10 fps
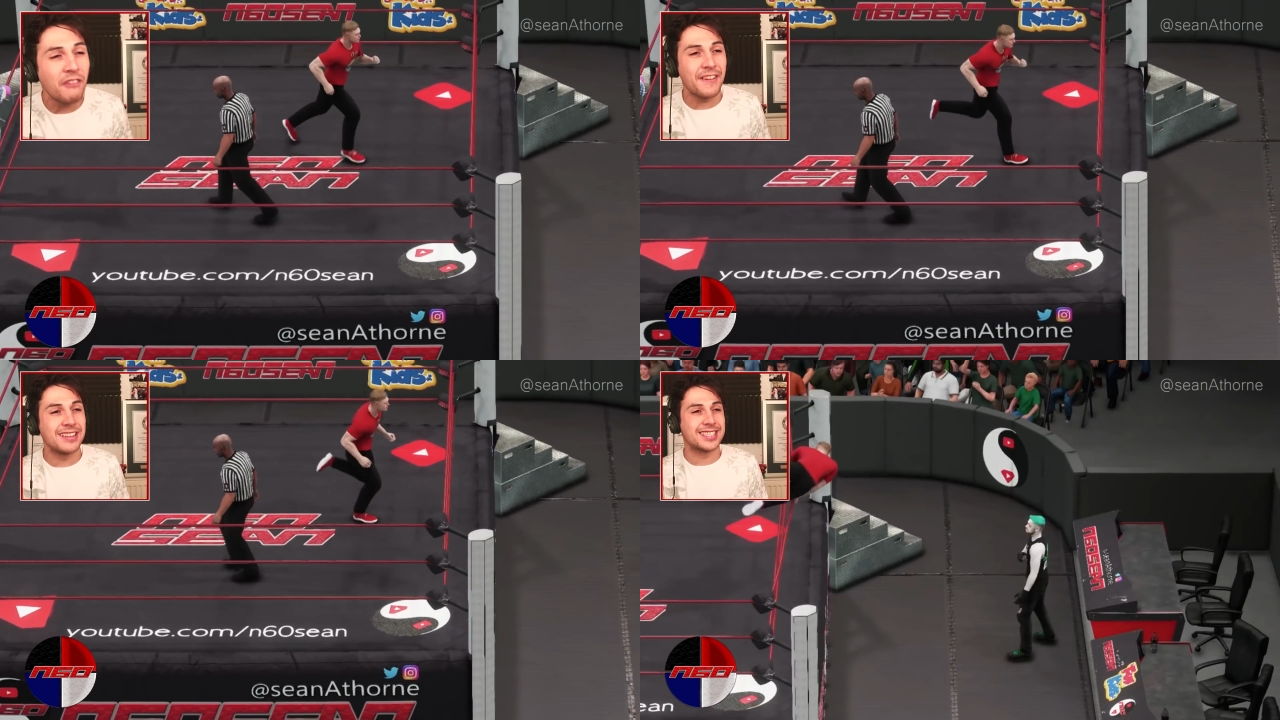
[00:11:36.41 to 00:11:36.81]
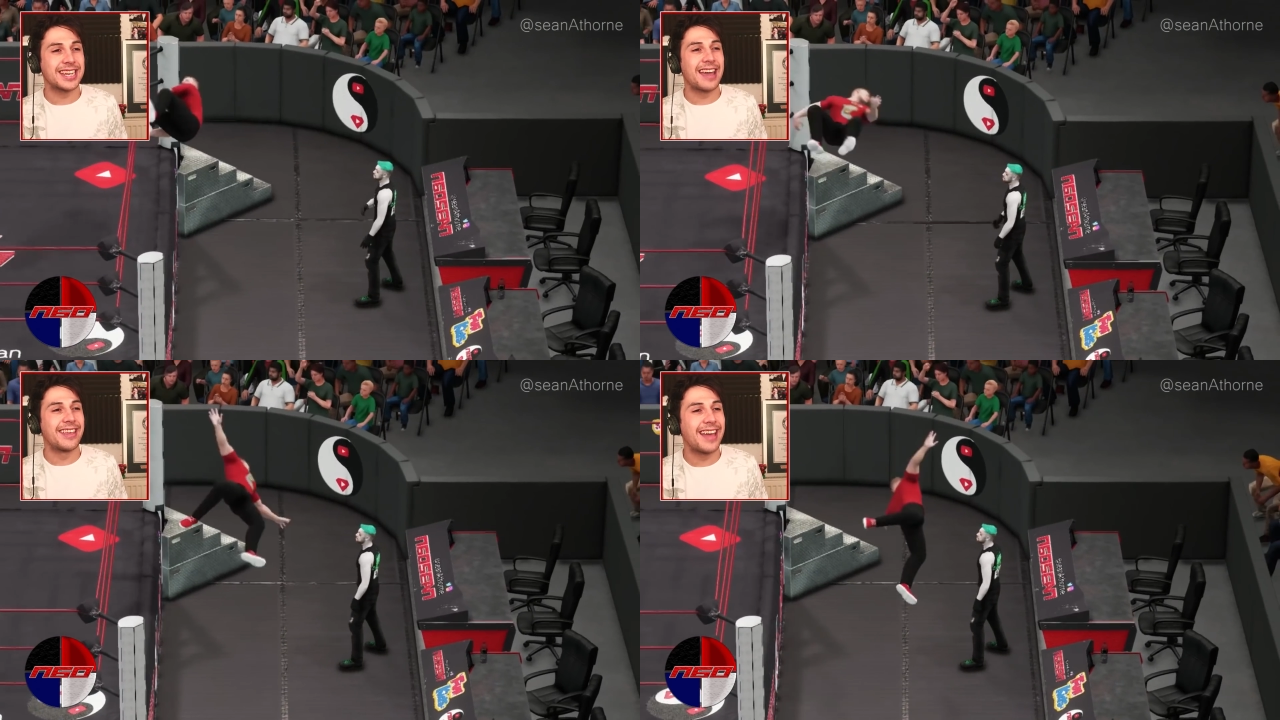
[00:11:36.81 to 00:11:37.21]
offense
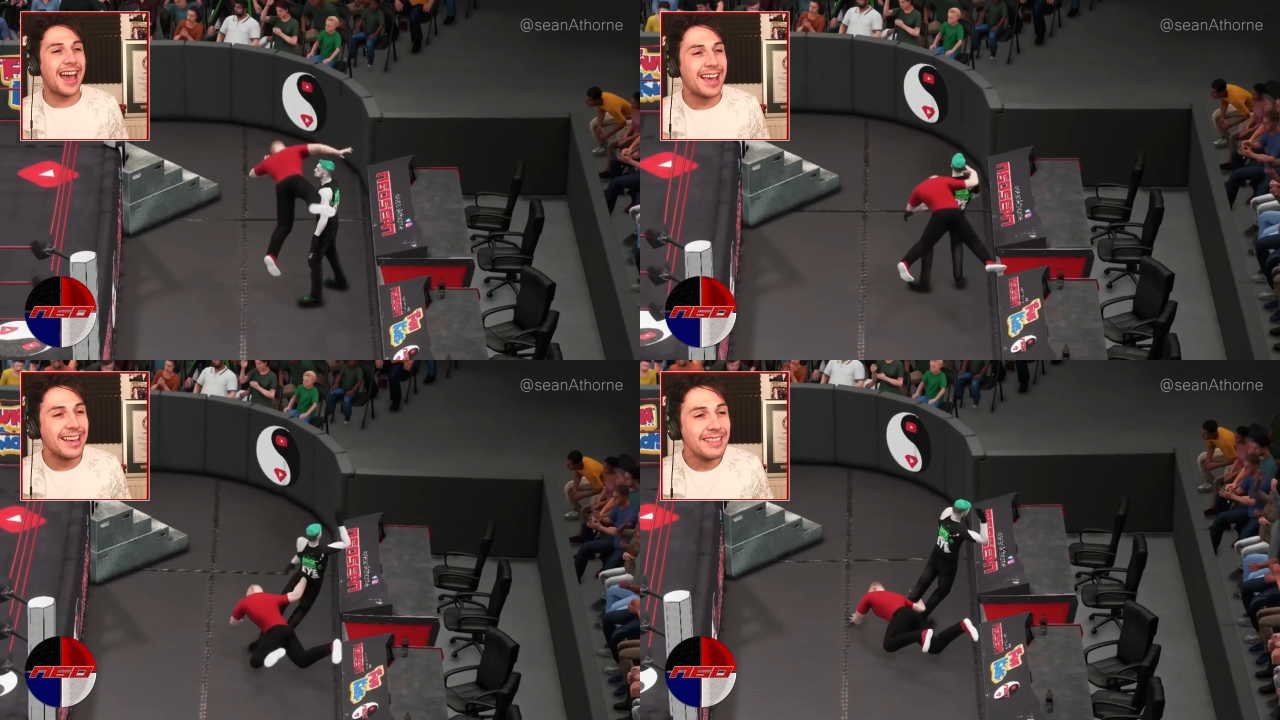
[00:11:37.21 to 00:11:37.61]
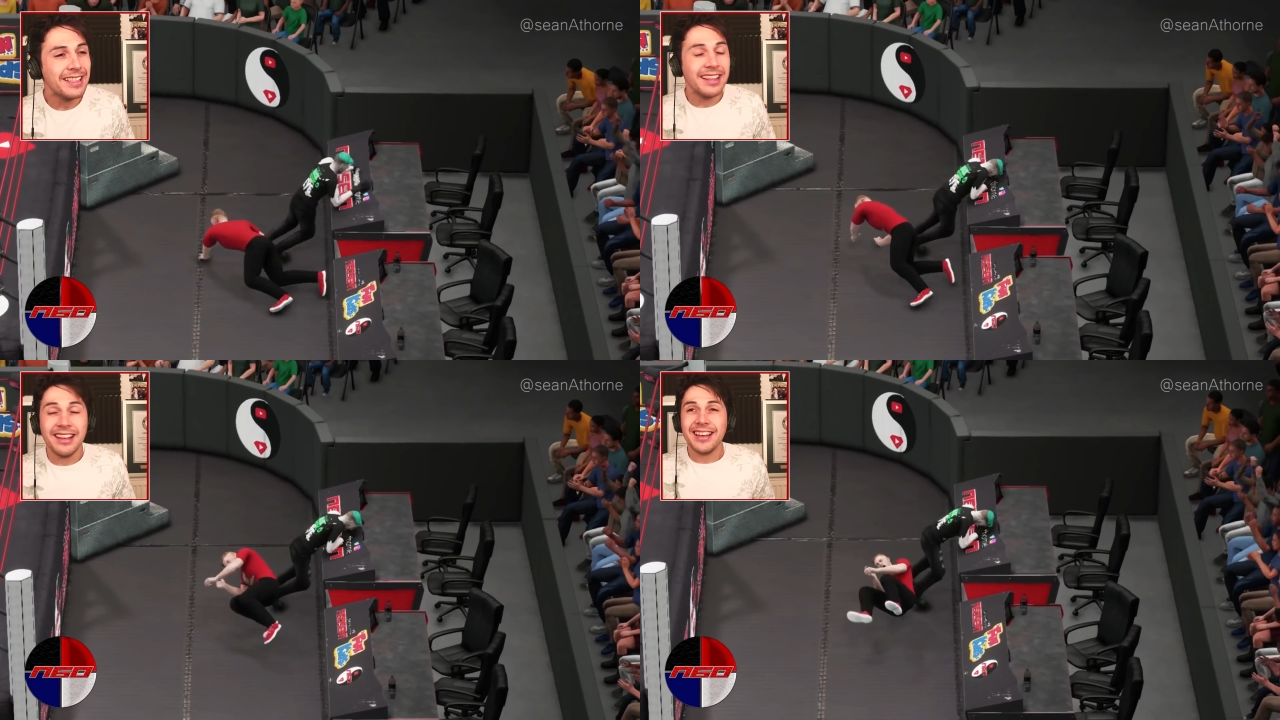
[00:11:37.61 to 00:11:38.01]
together there,
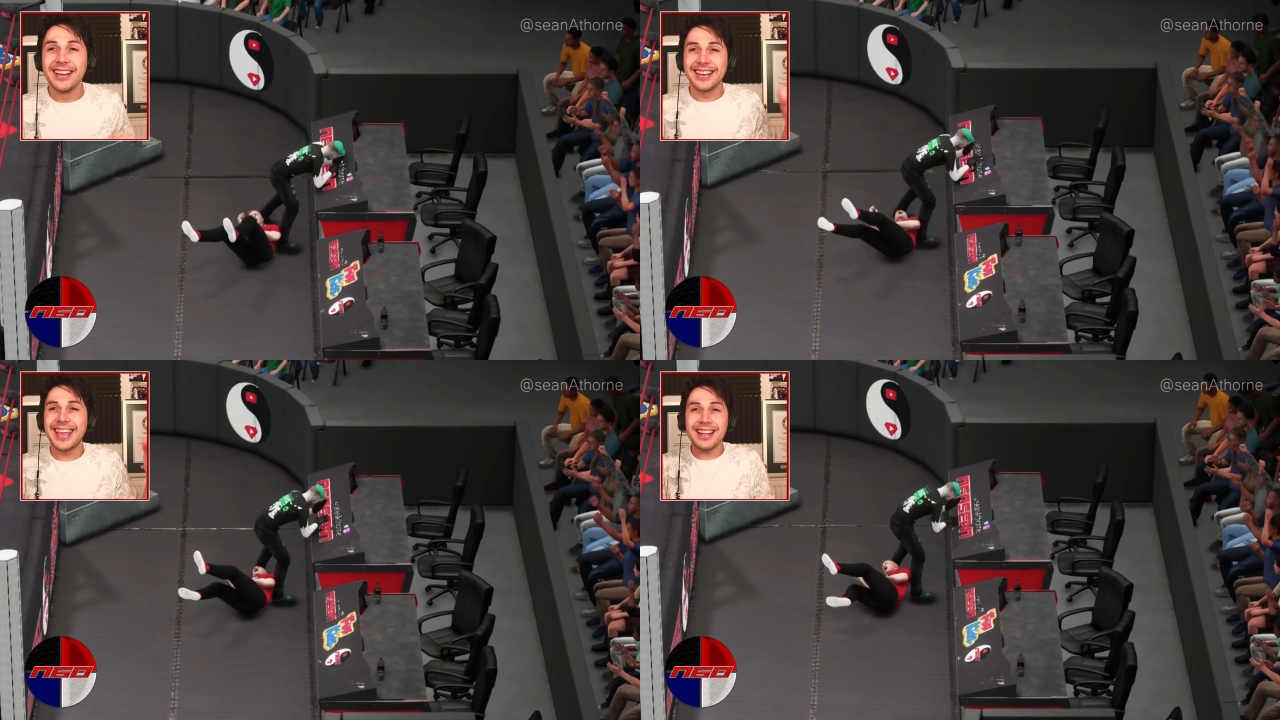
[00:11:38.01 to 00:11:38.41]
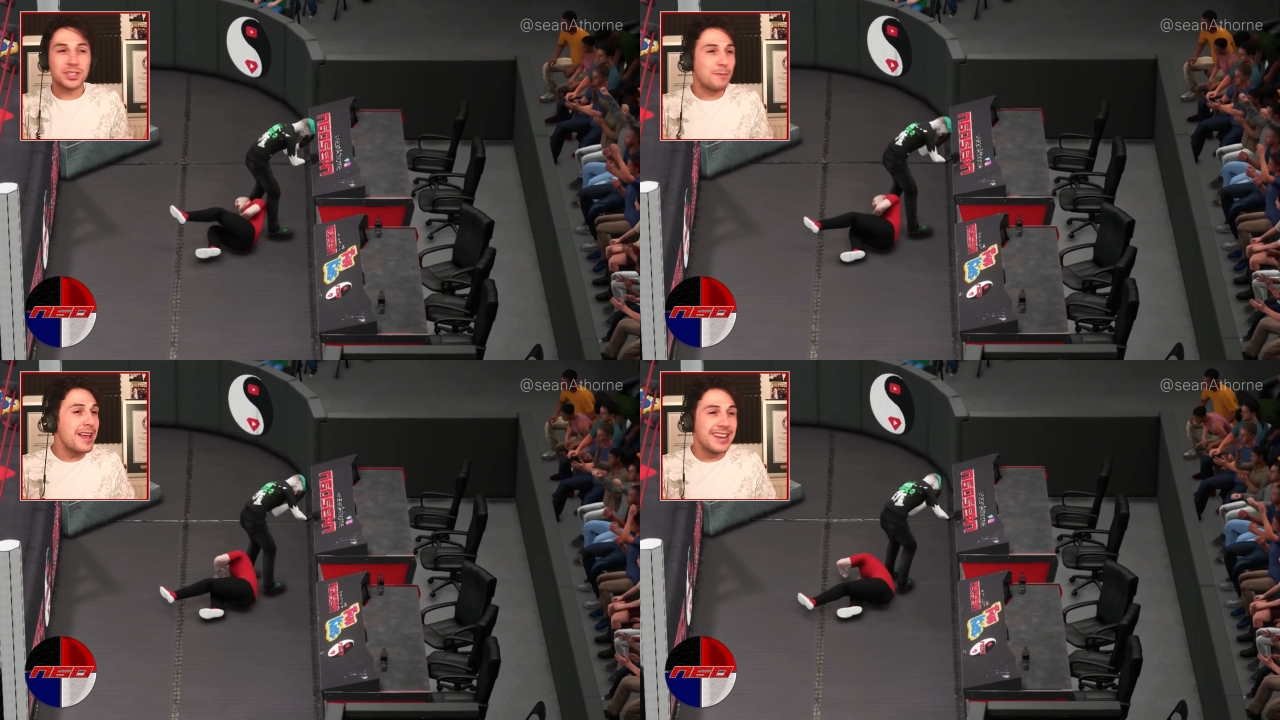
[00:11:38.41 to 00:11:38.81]

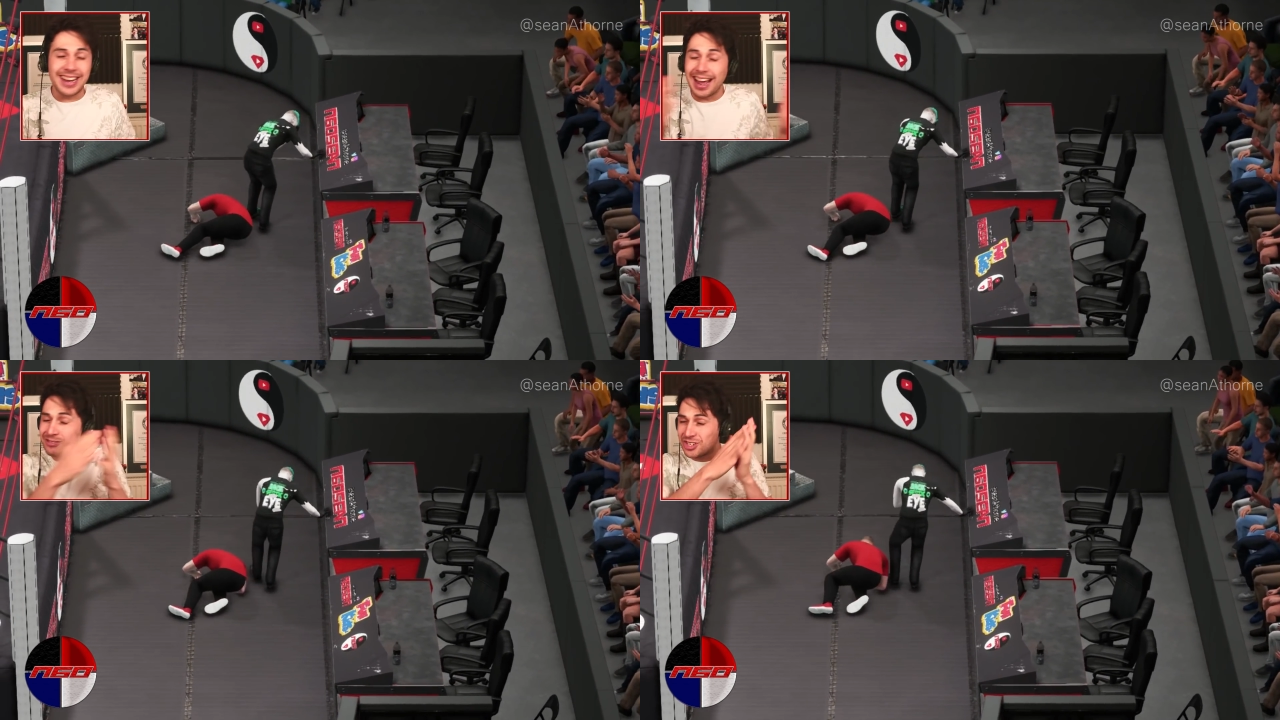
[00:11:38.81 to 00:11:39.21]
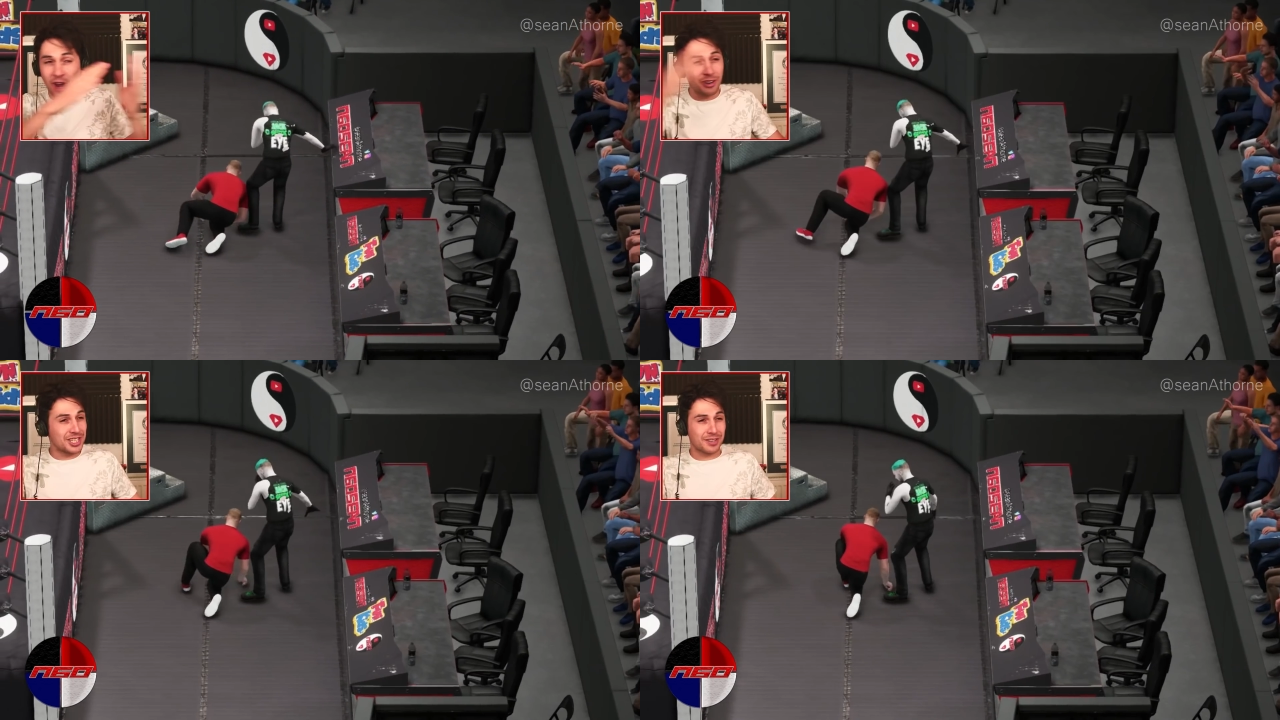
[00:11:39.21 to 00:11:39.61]
gets pinned, and now
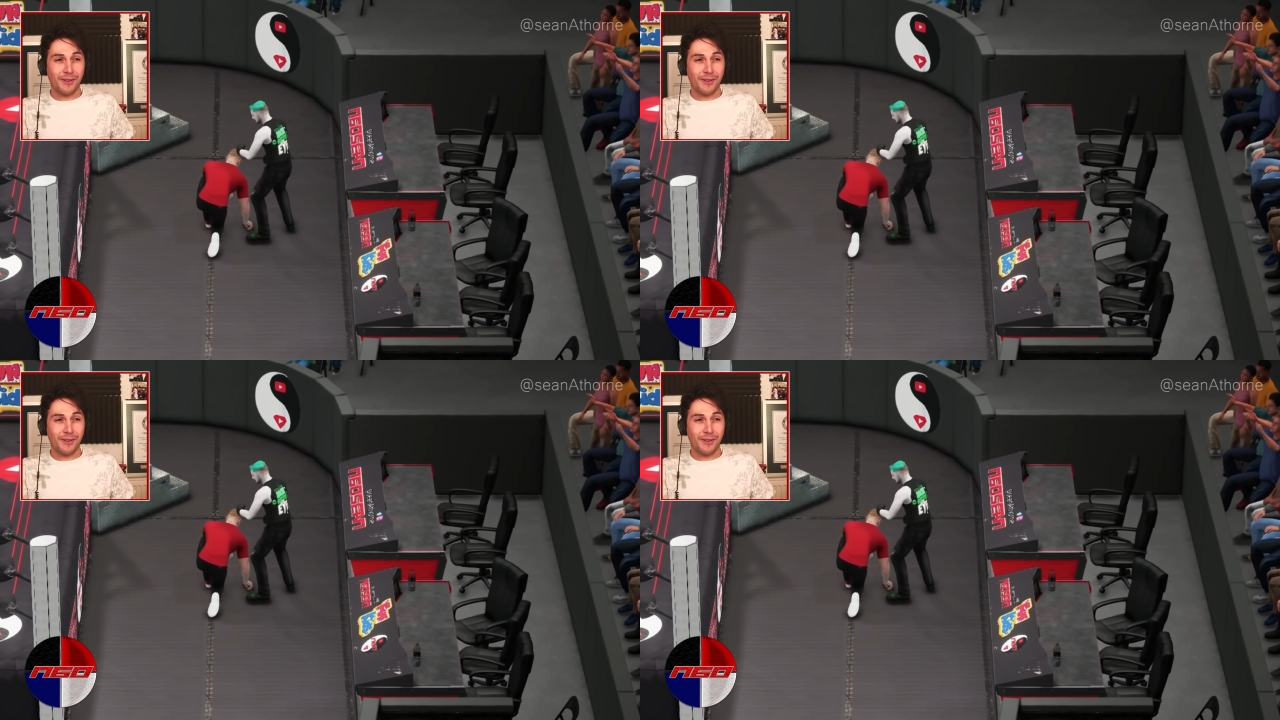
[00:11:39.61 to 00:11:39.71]
Josh is